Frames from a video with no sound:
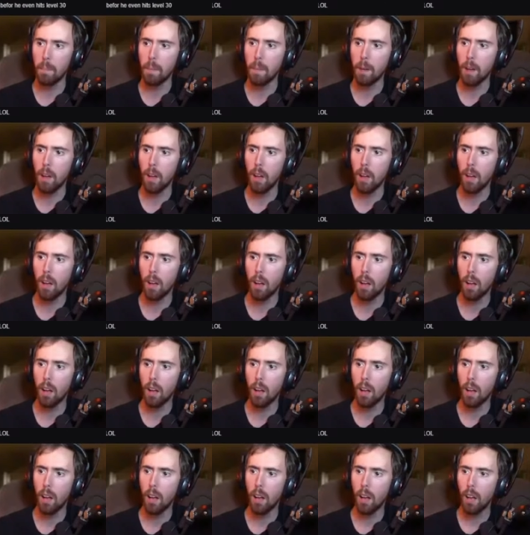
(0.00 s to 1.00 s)

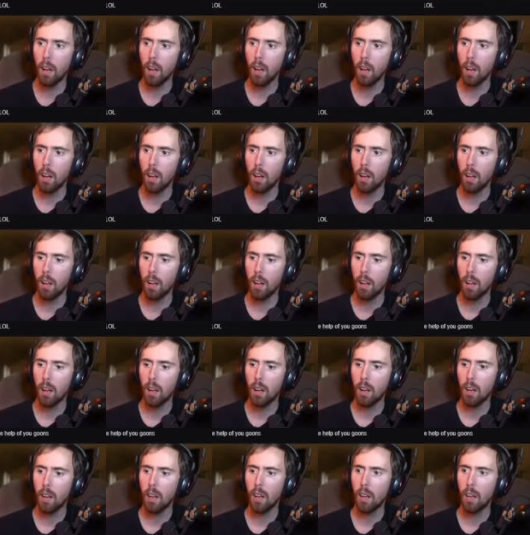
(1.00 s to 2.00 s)

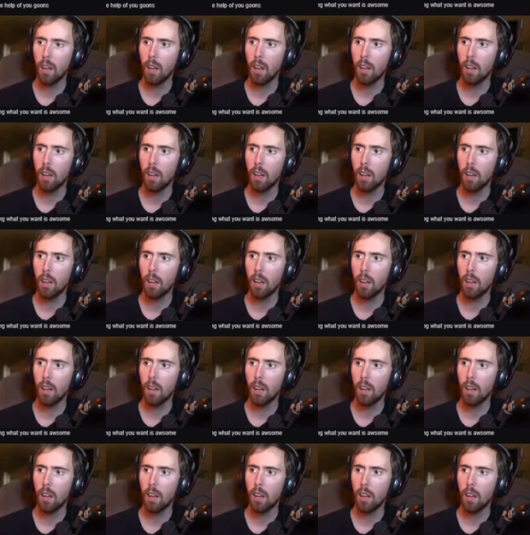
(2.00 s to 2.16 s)
(no one is talking)